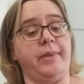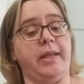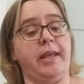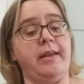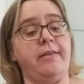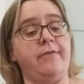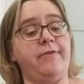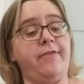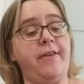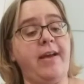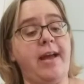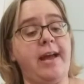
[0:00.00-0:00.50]

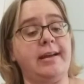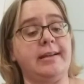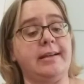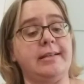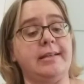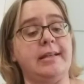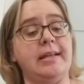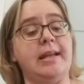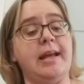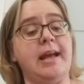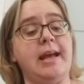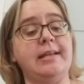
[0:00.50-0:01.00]
In
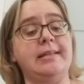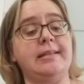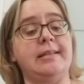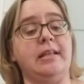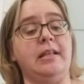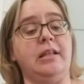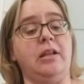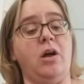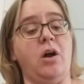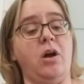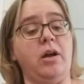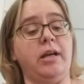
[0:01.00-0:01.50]
fact, it has the
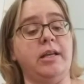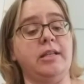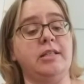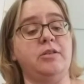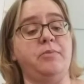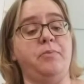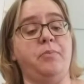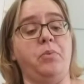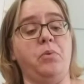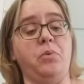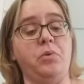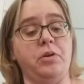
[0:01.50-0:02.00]
longest
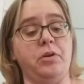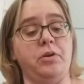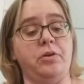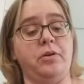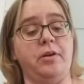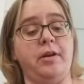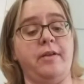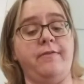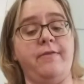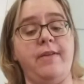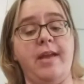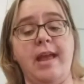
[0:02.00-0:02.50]

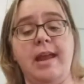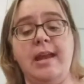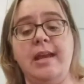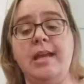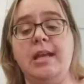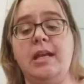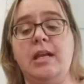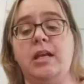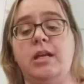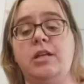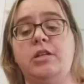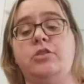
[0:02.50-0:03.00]
border of
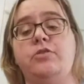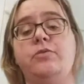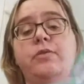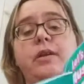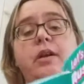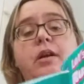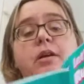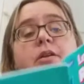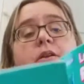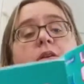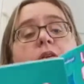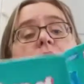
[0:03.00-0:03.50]
any country
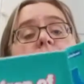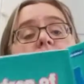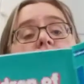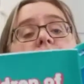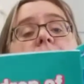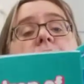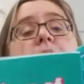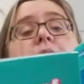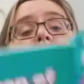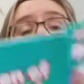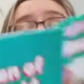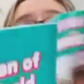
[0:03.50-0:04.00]
on earth.
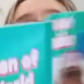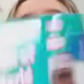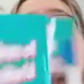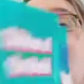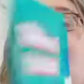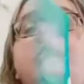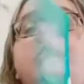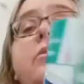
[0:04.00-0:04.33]
And so